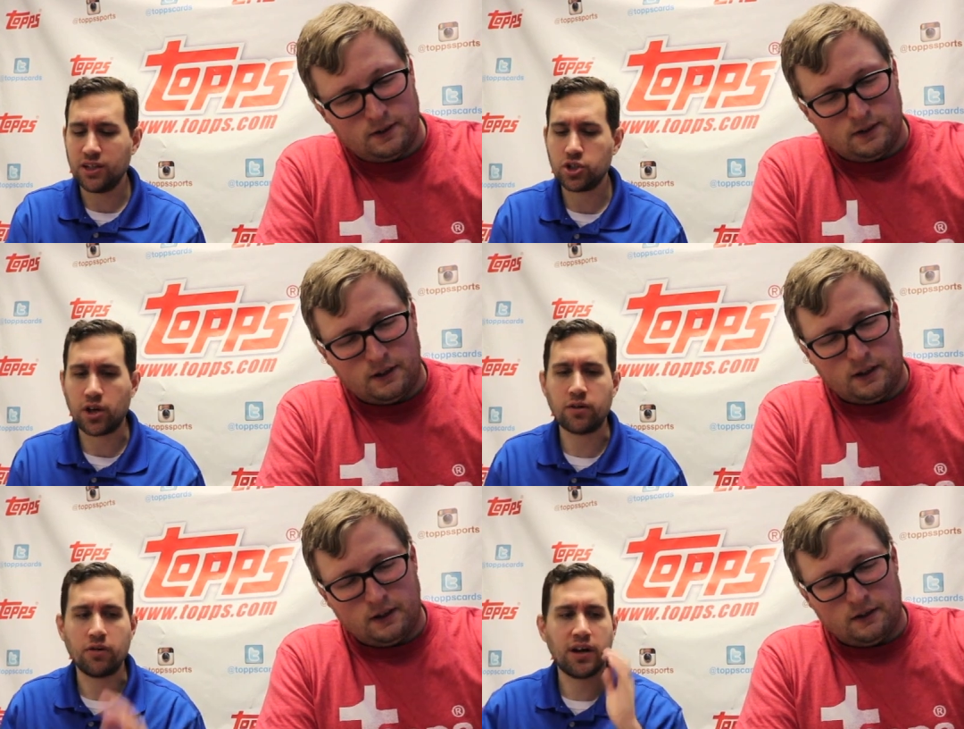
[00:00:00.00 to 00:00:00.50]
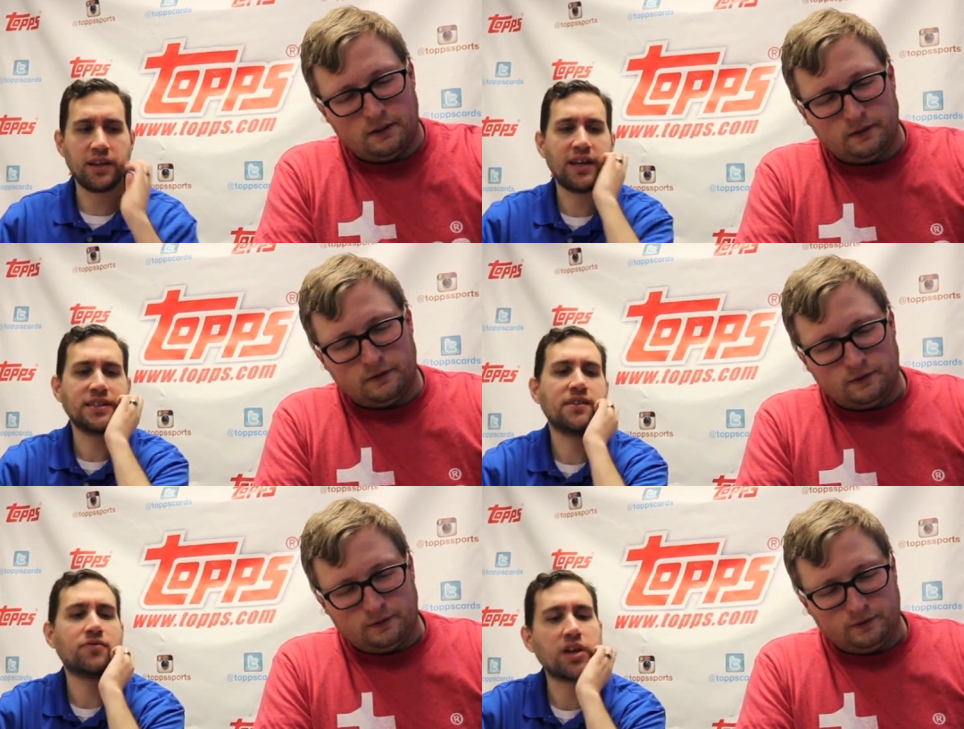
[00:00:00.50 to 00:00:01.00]
Speaker 1: in general. I liked
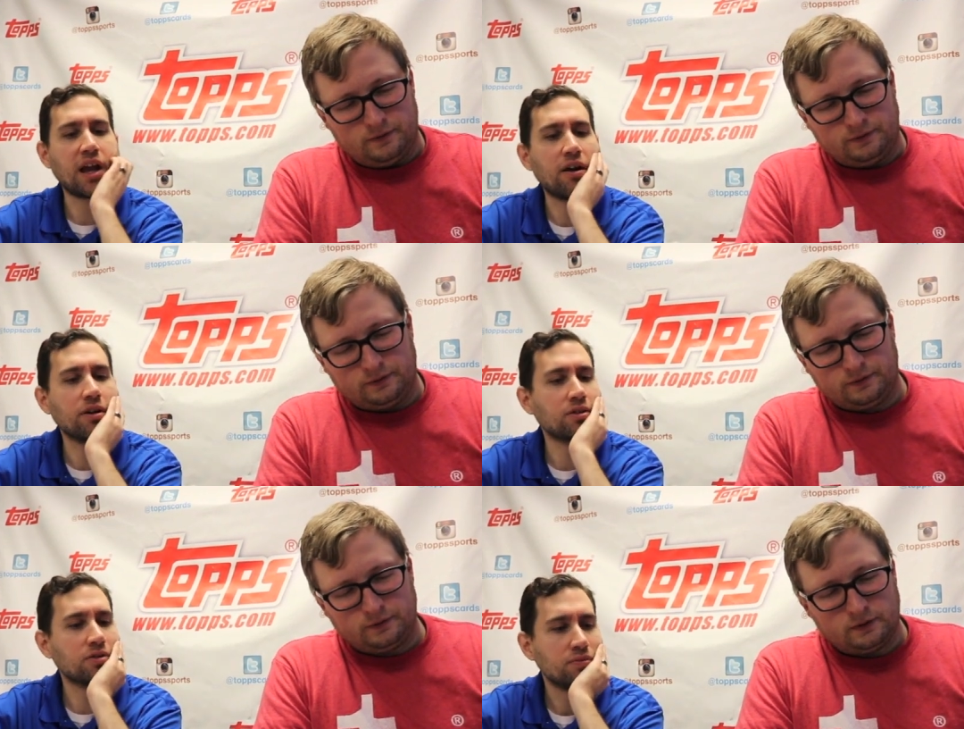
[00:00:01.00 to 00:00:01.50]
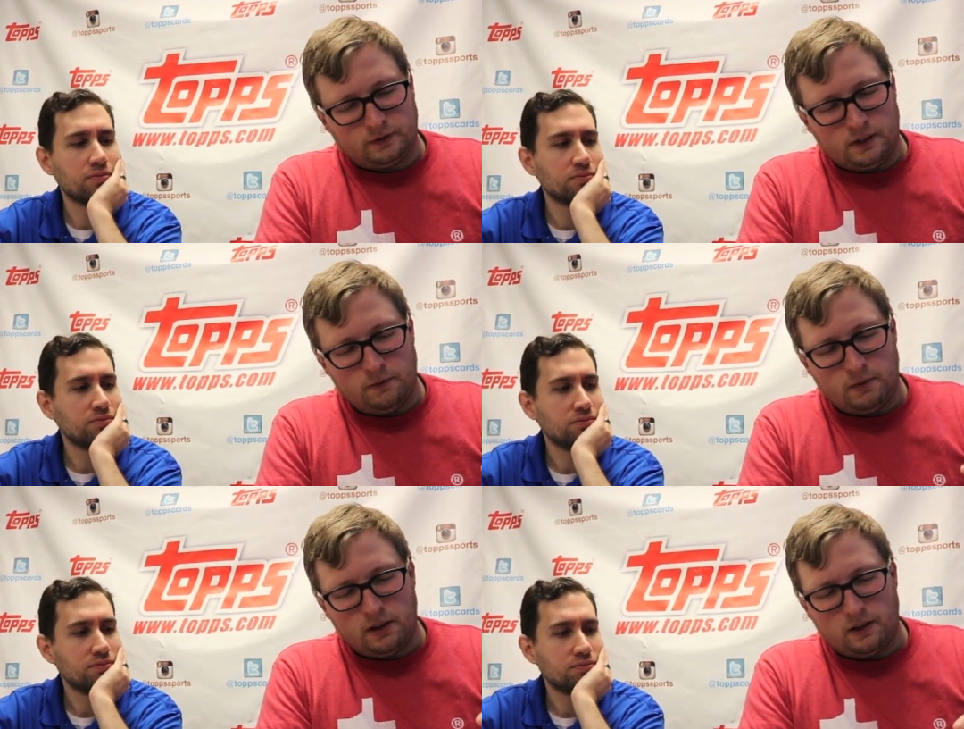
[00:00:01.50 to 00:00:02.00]
every character. They
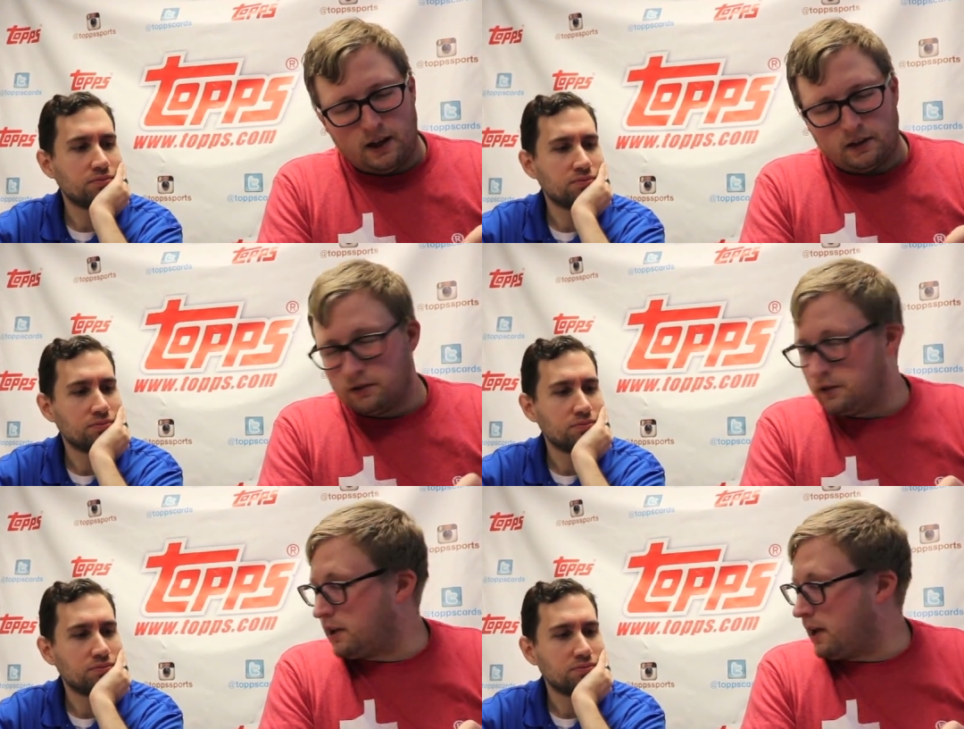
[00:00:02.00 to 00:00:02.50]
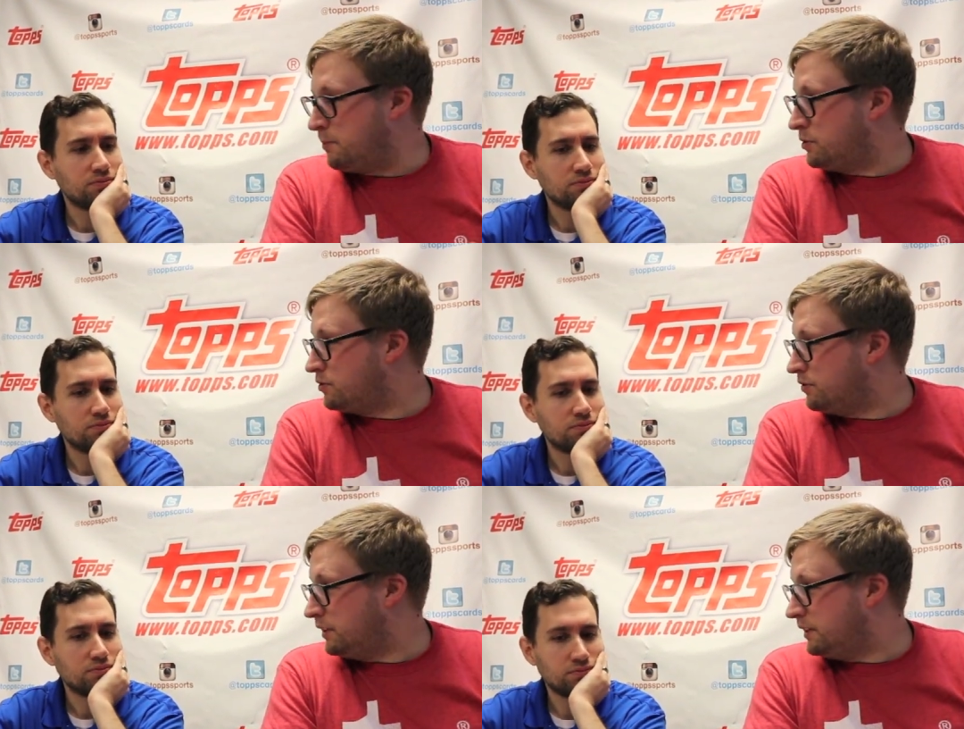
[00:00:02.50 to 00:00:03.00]
had good
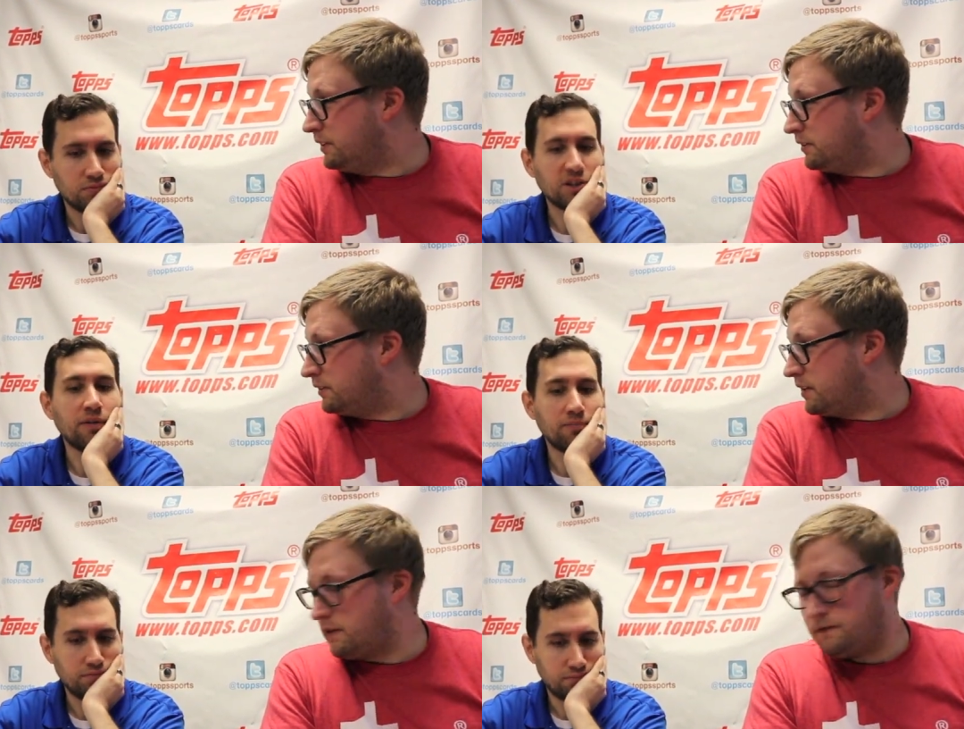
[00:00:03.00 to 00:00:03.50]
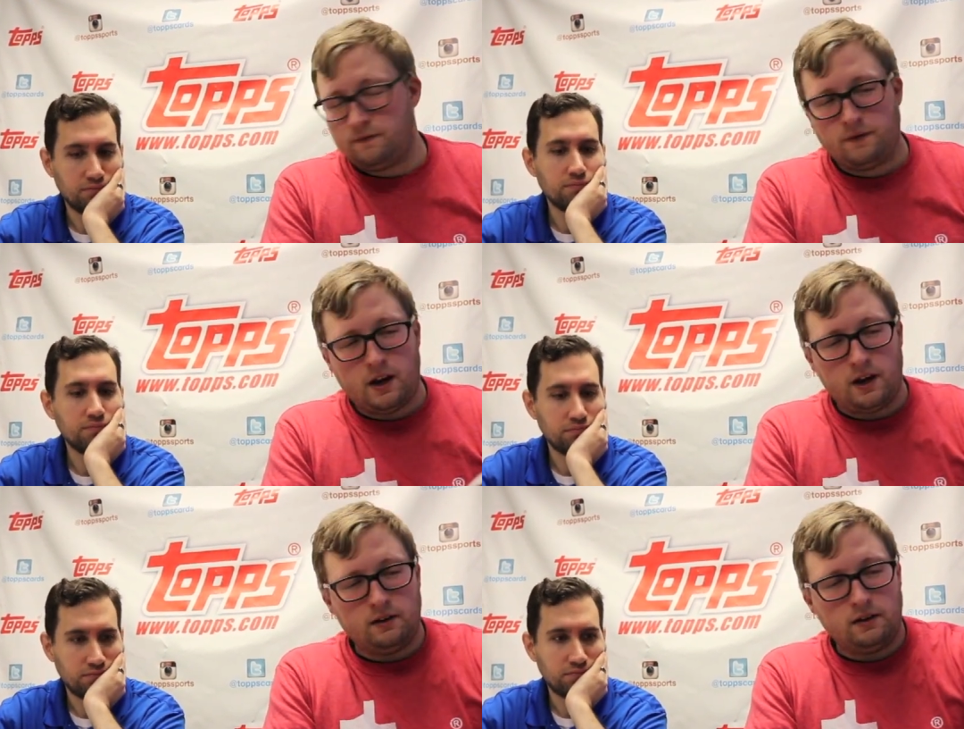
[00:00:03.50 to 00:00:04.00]
chemistry. Yeah.
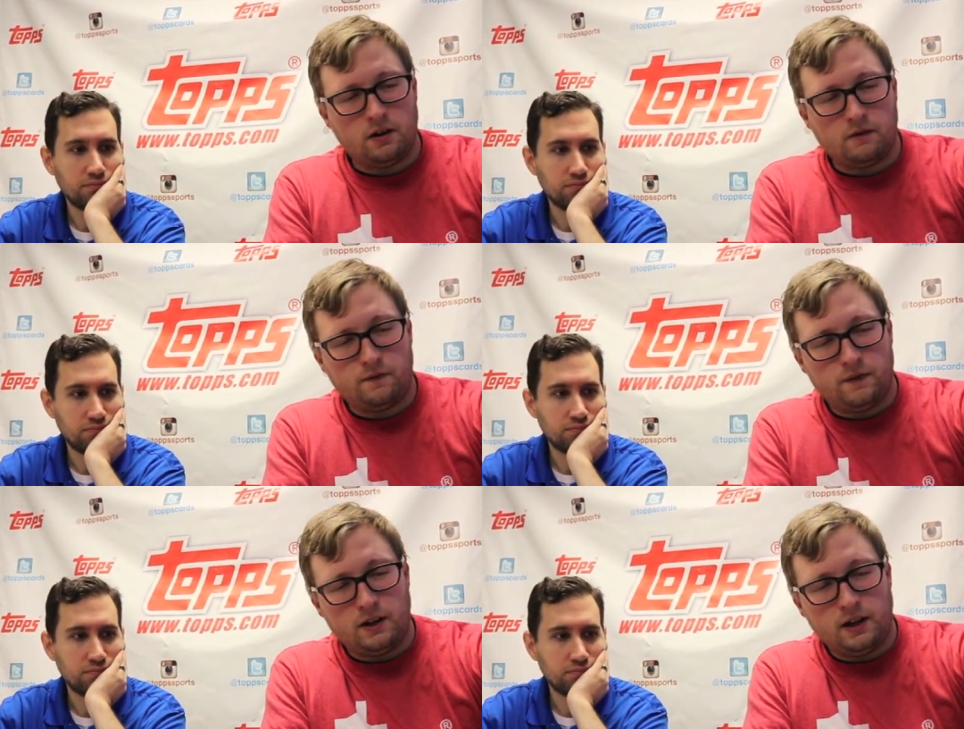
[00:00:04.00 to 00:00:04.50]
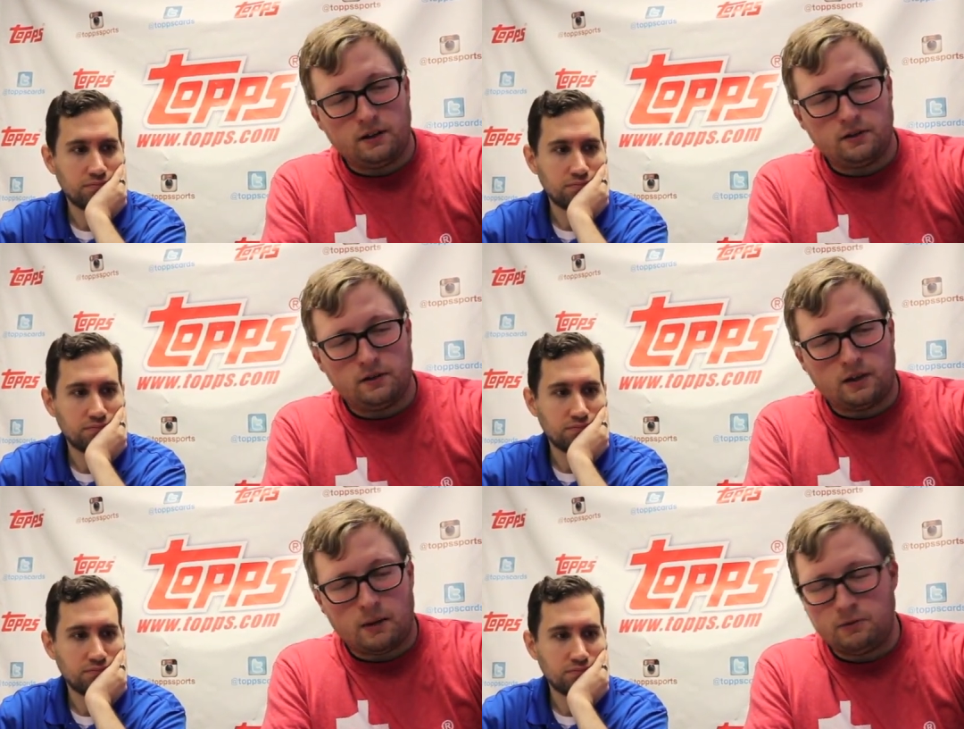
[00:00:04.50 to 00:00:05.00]
Finn had
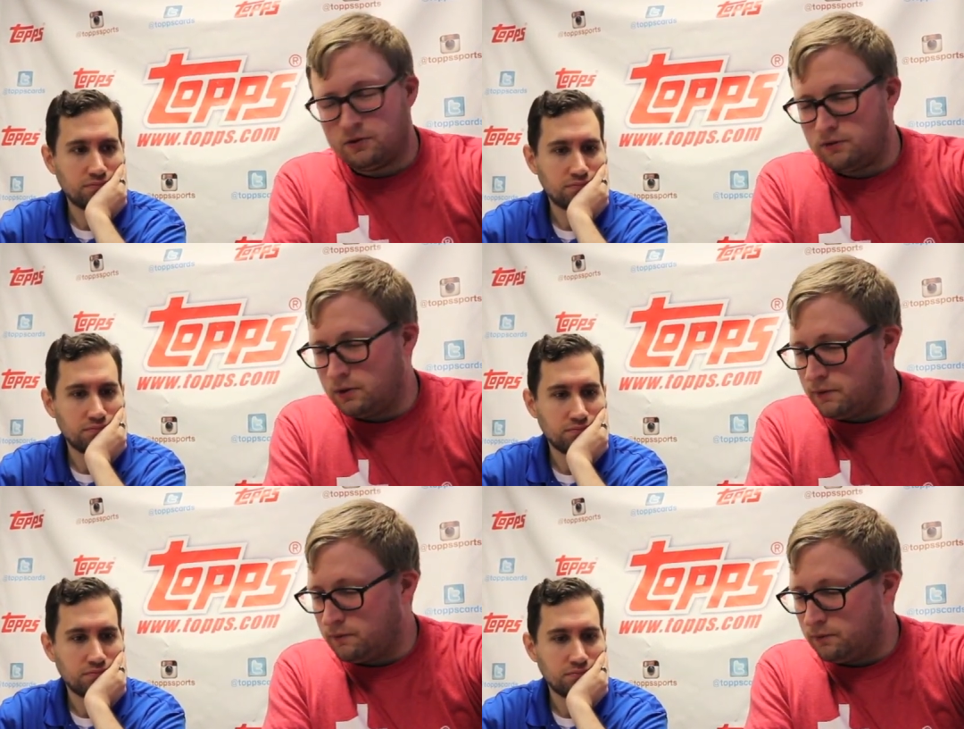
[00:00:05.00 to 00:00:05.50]
good chemistry